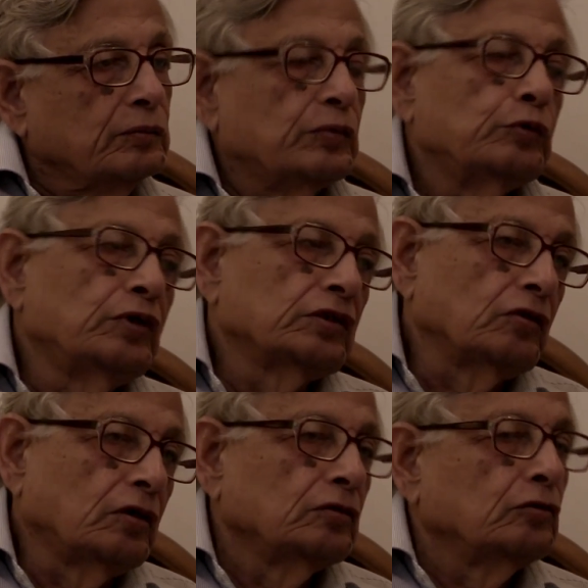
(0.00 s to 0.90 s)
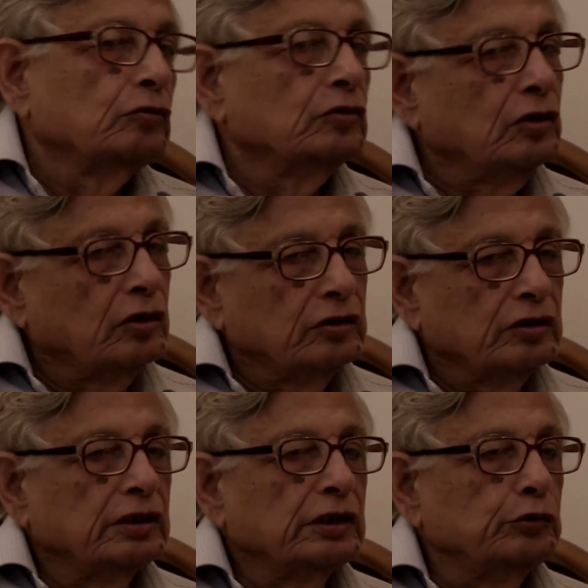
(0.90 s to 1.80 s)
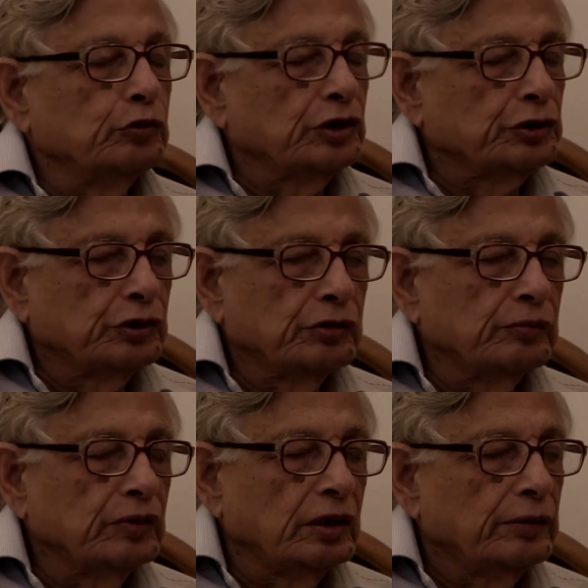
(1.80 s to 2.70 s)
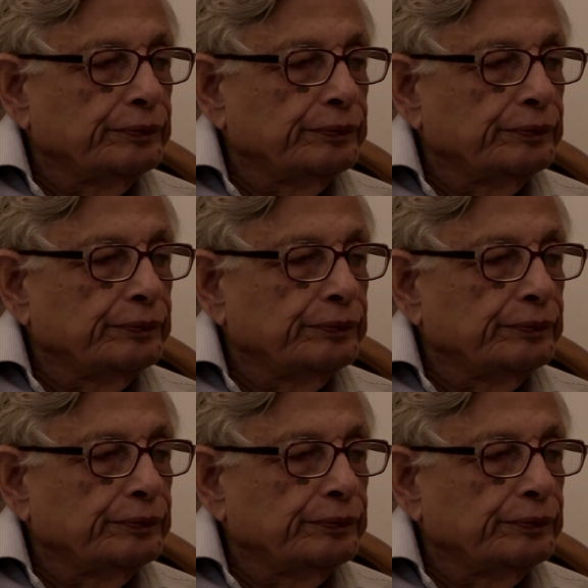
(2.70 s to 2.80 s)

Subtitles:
who has gone through the ordinary education mill.